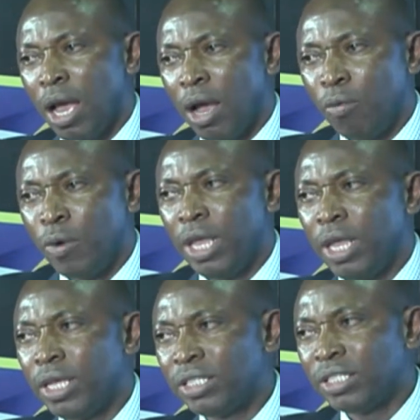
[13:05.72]

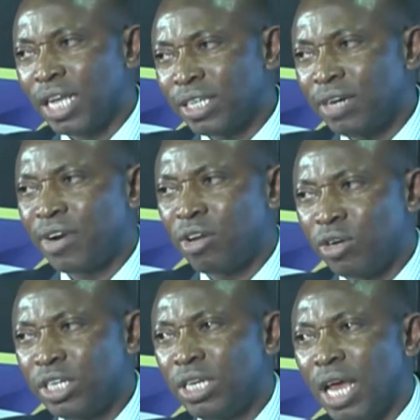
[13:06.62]
we started
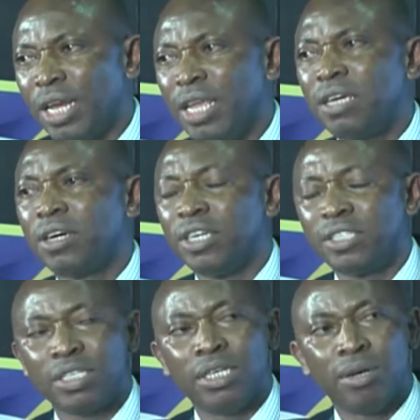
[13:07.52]
recording an
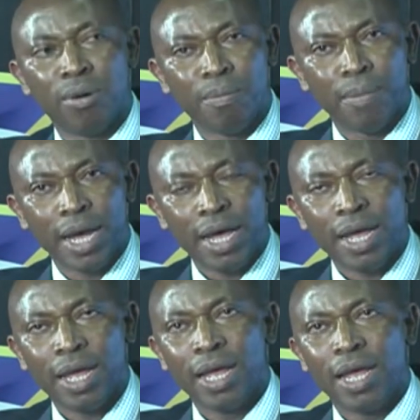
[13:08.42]
increase in the number
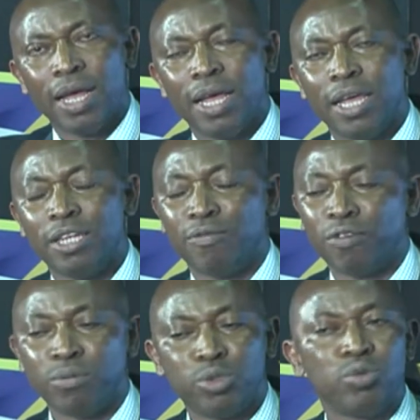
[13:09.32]

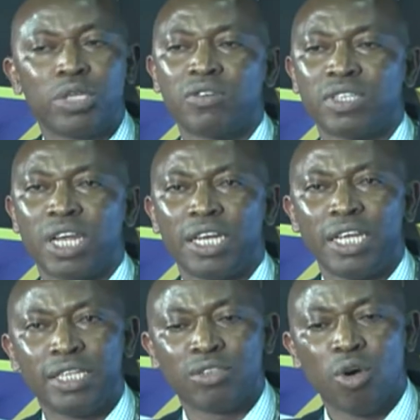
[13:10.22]
from
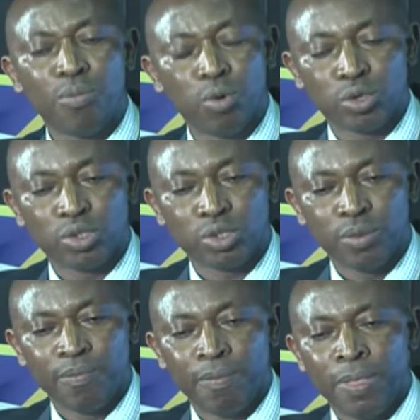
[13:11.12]
2008 upwards.
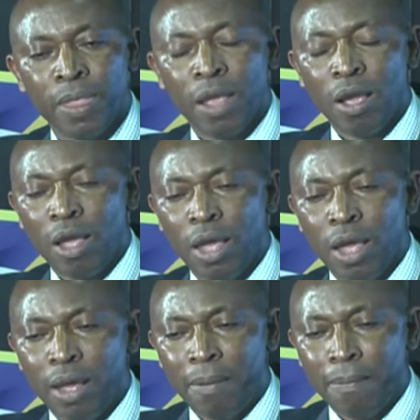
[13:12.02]

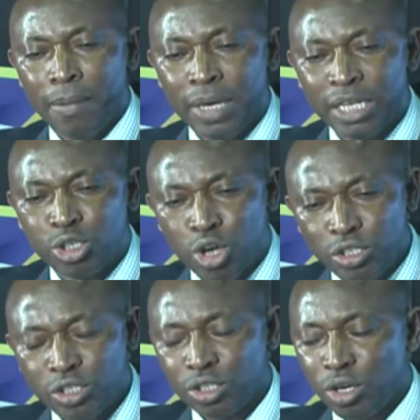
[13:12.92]
The
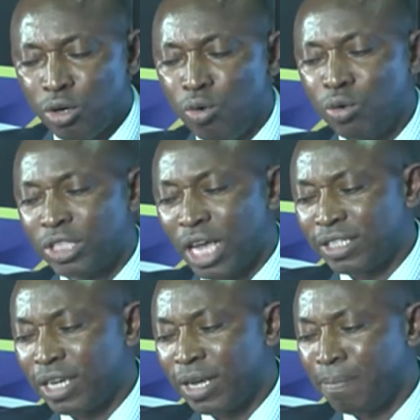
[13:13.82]
trust looked at
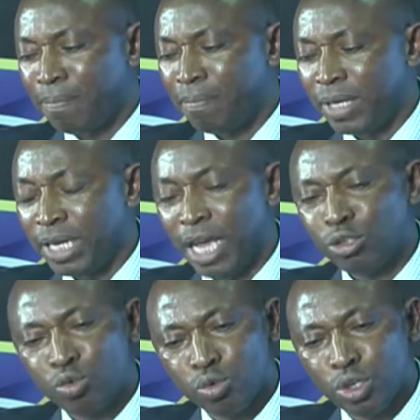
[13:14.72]
their
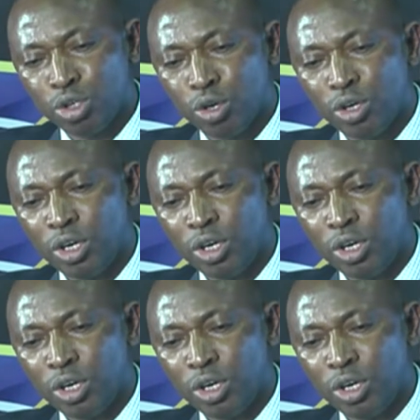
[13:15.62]
situation.